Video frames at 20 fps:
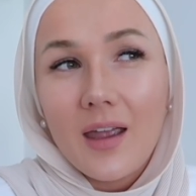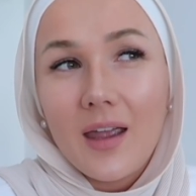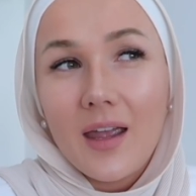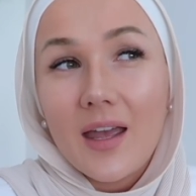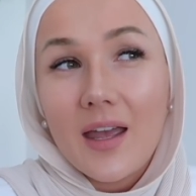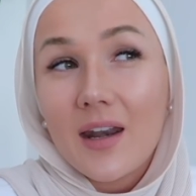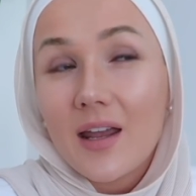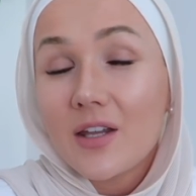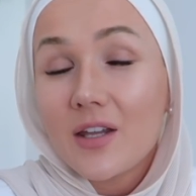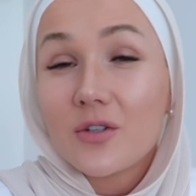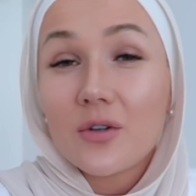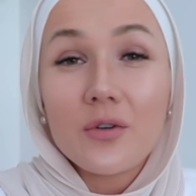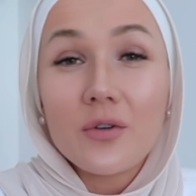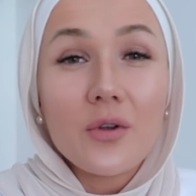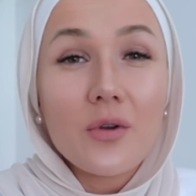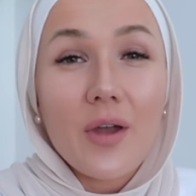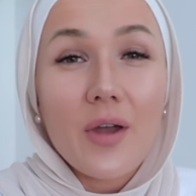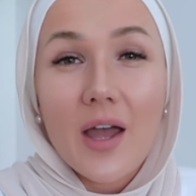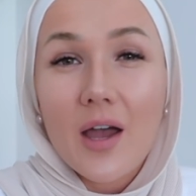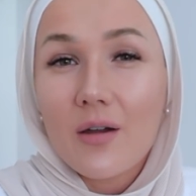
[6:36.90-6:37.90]
And I don't
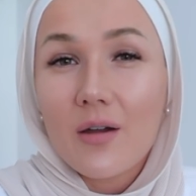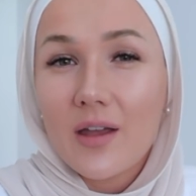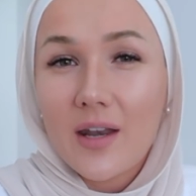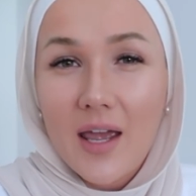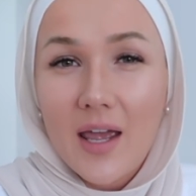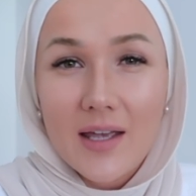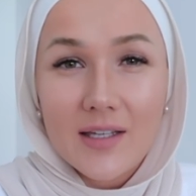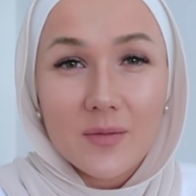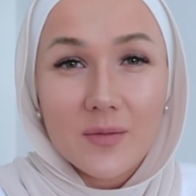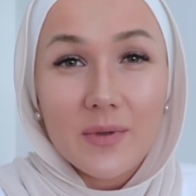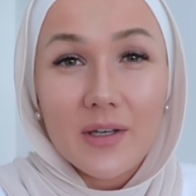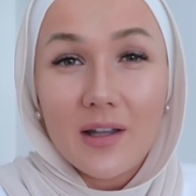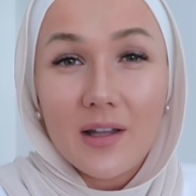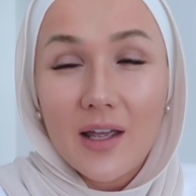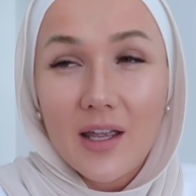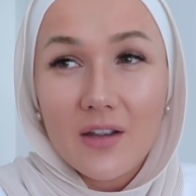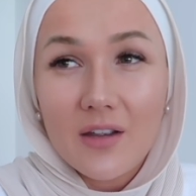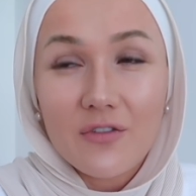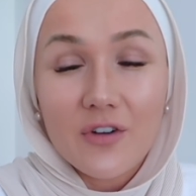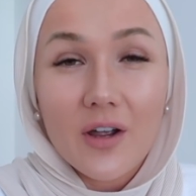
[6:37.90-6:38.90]
know how it has been
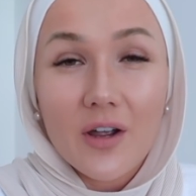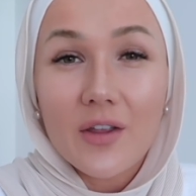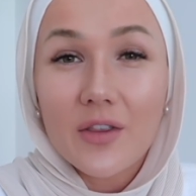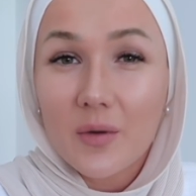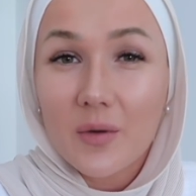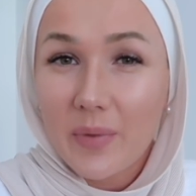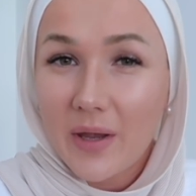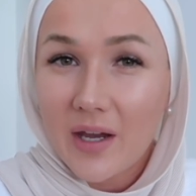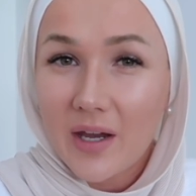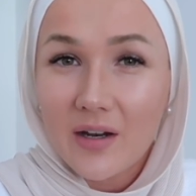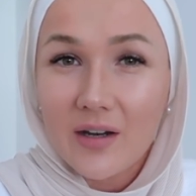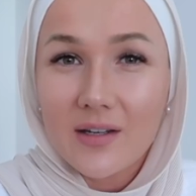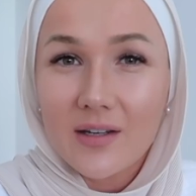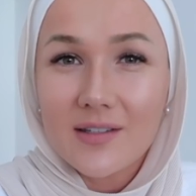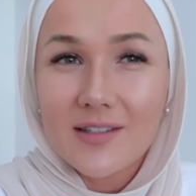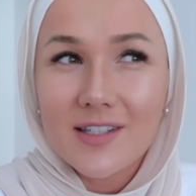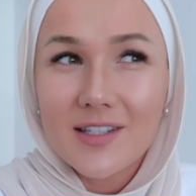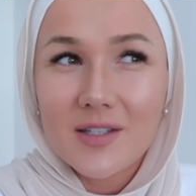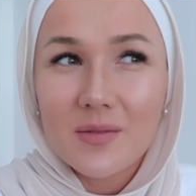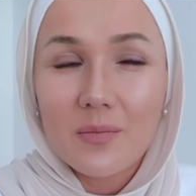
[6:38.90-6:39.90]
like for other
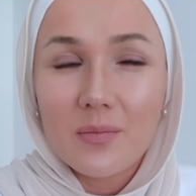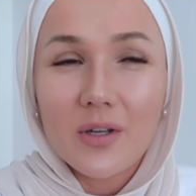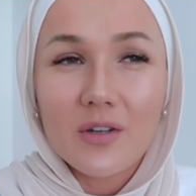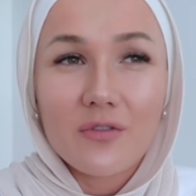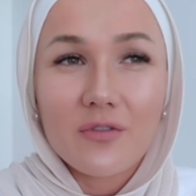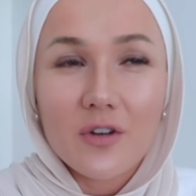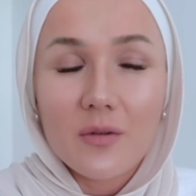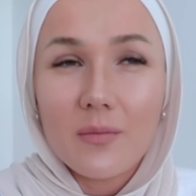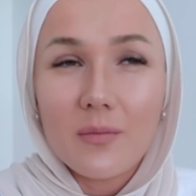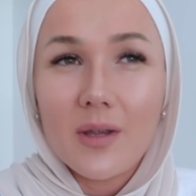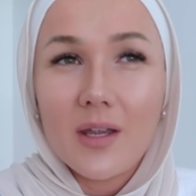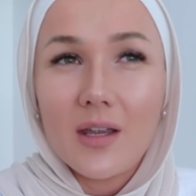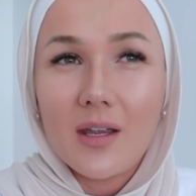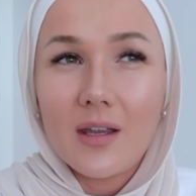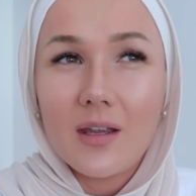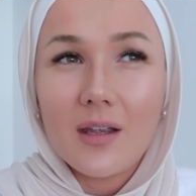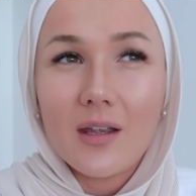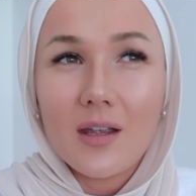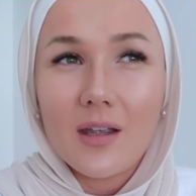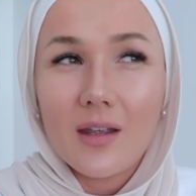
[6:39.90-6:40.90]
parents, but for
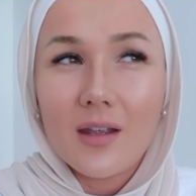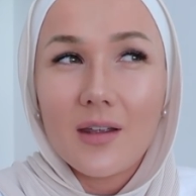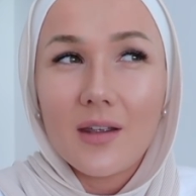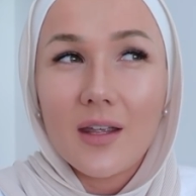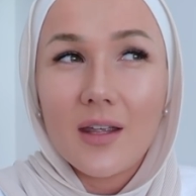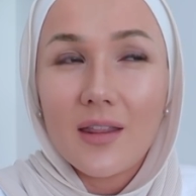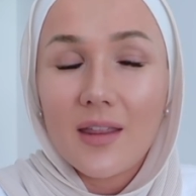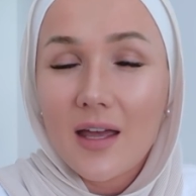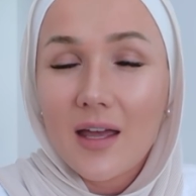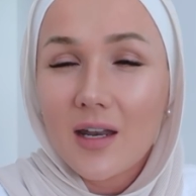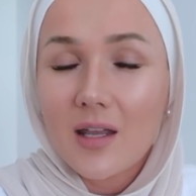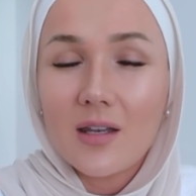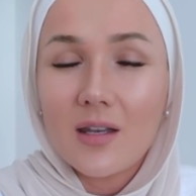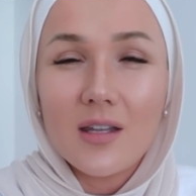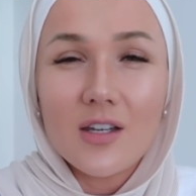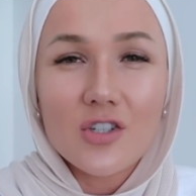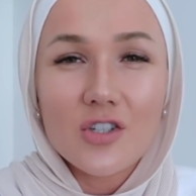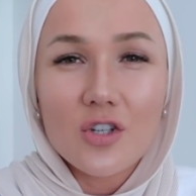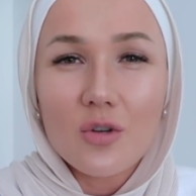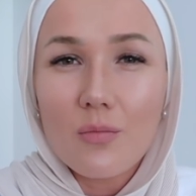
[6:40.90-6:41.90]
me, in that
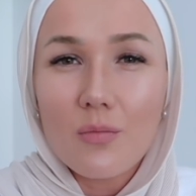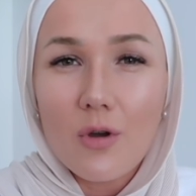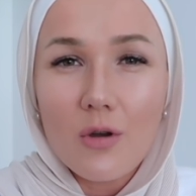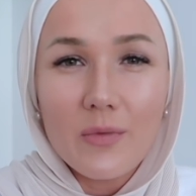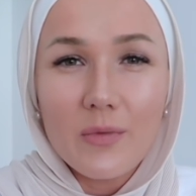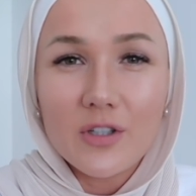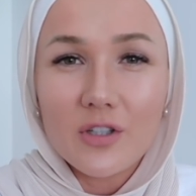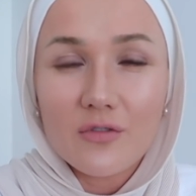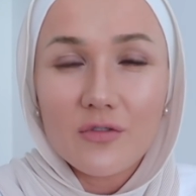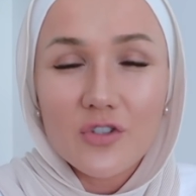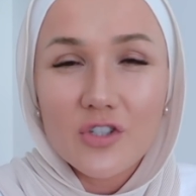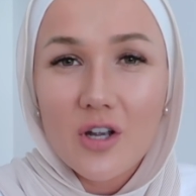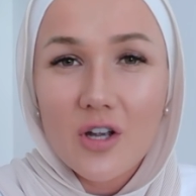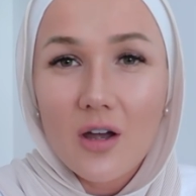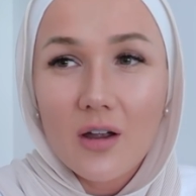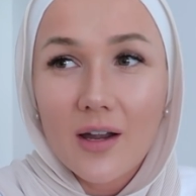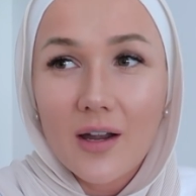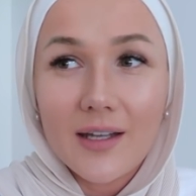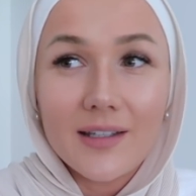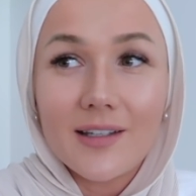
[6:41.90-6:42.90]
initial moment of
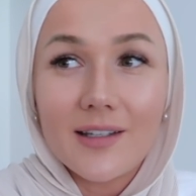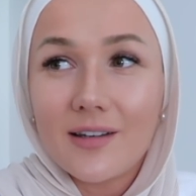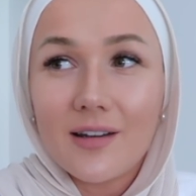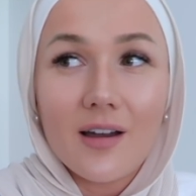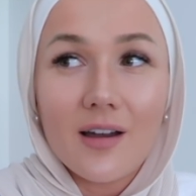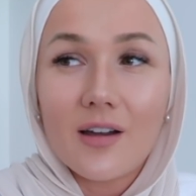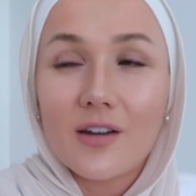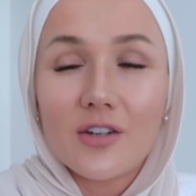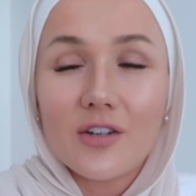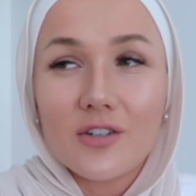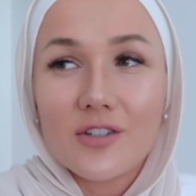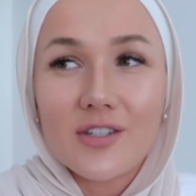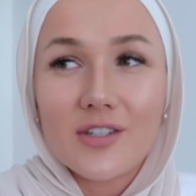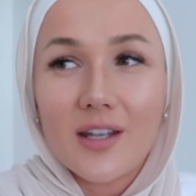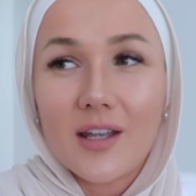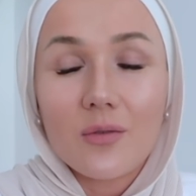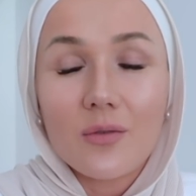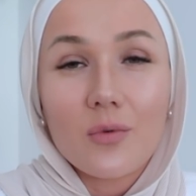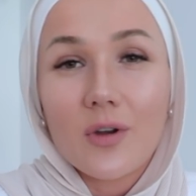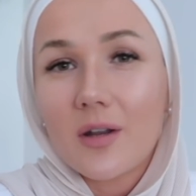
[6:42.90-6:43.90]
shock, I did not
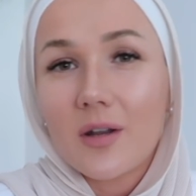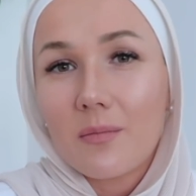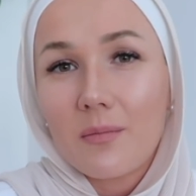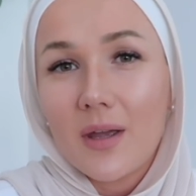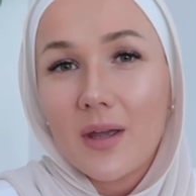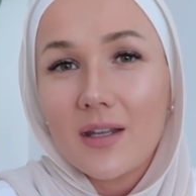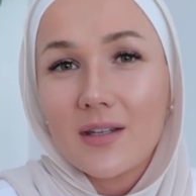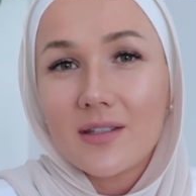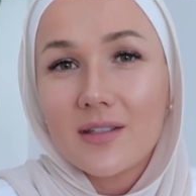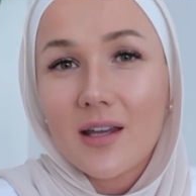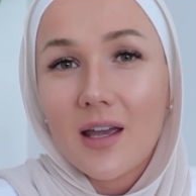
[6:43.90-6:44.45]
understand what it meant.